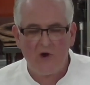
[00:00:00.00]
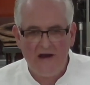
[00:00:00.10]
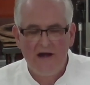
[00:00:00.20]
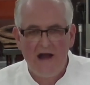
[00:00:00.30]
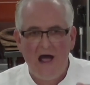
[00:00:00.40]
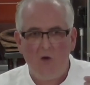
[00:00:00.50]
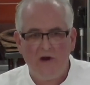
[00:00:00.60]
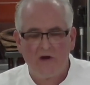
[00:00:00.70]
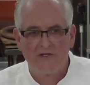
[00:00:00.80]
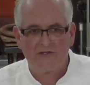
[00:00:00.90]
Right now,
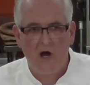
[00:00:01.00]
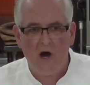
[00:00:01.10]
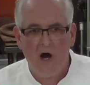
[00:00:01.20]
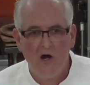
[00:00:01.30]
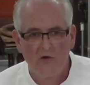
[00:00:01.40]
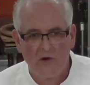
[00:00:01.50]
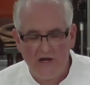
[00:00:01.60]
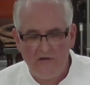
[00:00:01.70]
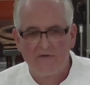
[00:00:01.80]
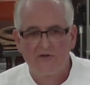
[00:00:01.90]
we are just
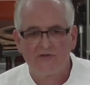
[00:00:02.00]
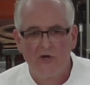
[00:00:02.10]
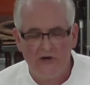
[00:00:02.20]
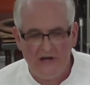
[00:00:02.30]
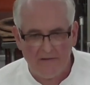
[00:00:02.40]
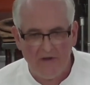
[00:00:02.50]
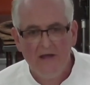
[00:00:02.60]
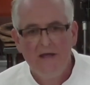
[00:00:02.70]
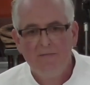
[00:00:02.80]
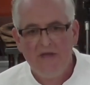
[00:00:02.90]
hungry for sodium
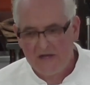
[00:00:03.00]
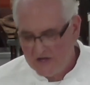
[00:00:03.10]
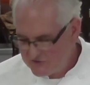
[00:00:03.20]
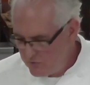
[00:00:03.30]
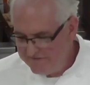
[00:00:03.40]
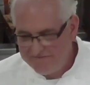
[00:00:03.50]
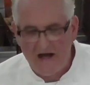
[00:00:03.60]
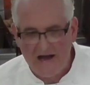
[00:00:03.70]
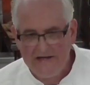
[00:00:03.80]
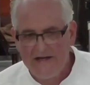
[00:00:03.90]
because we
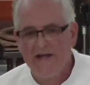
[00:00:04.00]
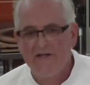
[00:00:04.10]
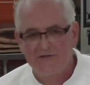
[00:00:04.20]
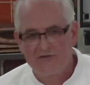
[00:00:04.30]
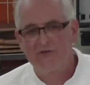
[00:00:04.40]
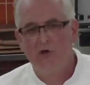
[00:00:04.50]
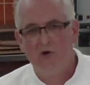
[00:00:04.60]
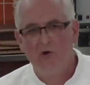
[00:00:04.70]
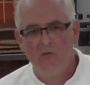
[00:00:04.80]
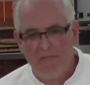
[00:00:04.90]
find it in
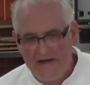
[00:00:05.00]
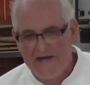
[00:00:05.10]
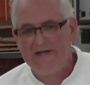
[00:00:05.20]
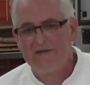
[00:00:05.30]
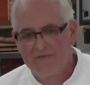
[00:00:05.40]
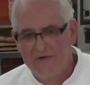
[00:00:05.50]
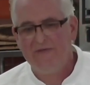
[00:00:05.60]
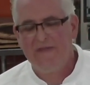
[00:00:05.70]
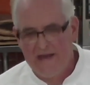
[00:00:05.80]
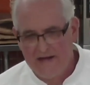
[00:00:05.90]
so many
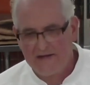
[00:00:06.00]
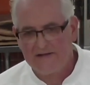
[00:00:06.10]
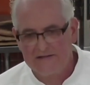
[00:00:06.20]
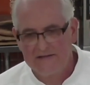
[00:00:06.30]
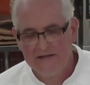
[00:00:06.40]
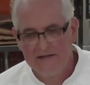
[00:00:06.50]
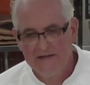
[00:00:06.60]
different things.